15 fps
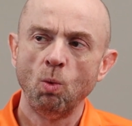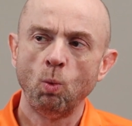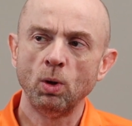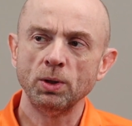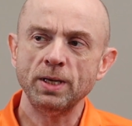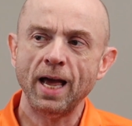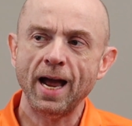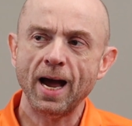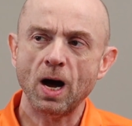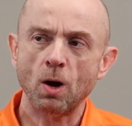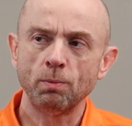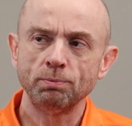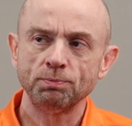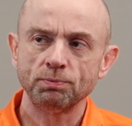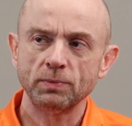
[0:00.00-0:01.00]
Well,
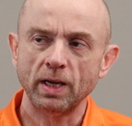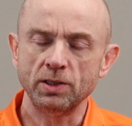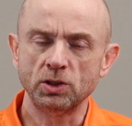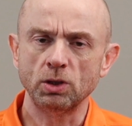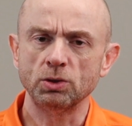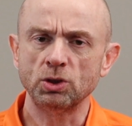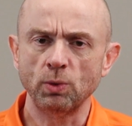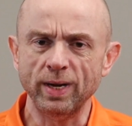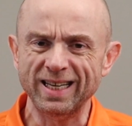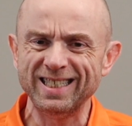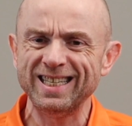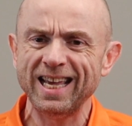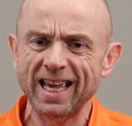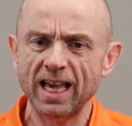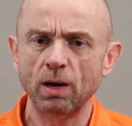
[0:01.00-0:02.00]
now, and so
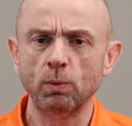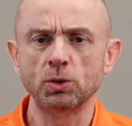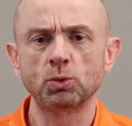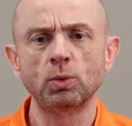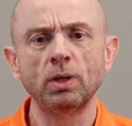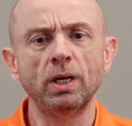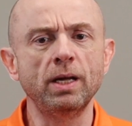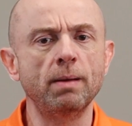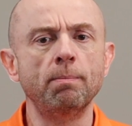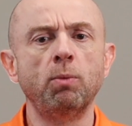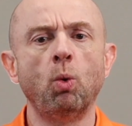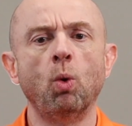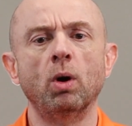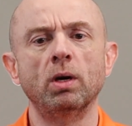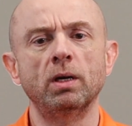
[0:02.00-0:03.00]
intent was really
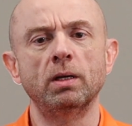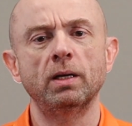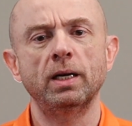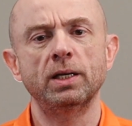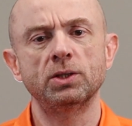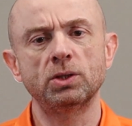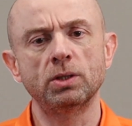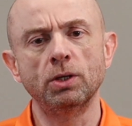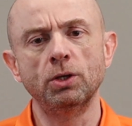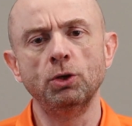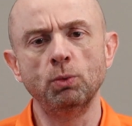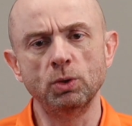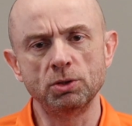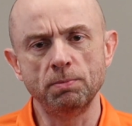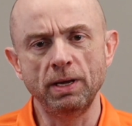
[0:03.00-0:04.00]
important as to
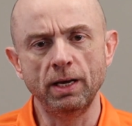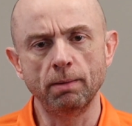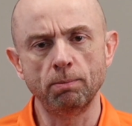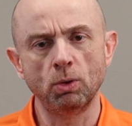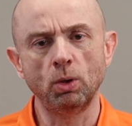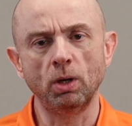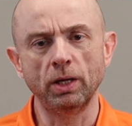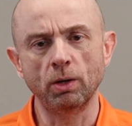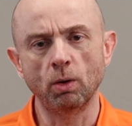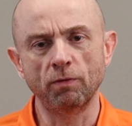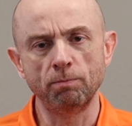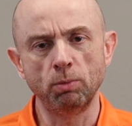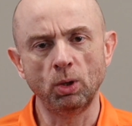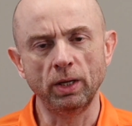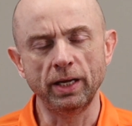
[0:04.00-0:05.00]
who was being a bully or
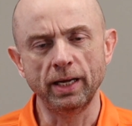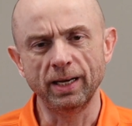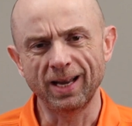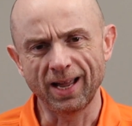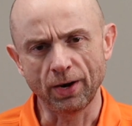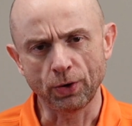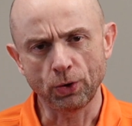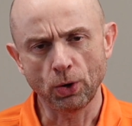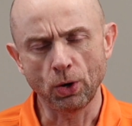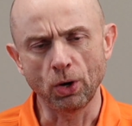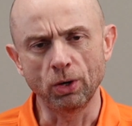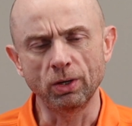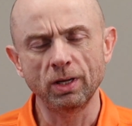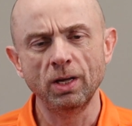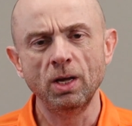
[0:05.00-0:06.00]
if bullying had occurred.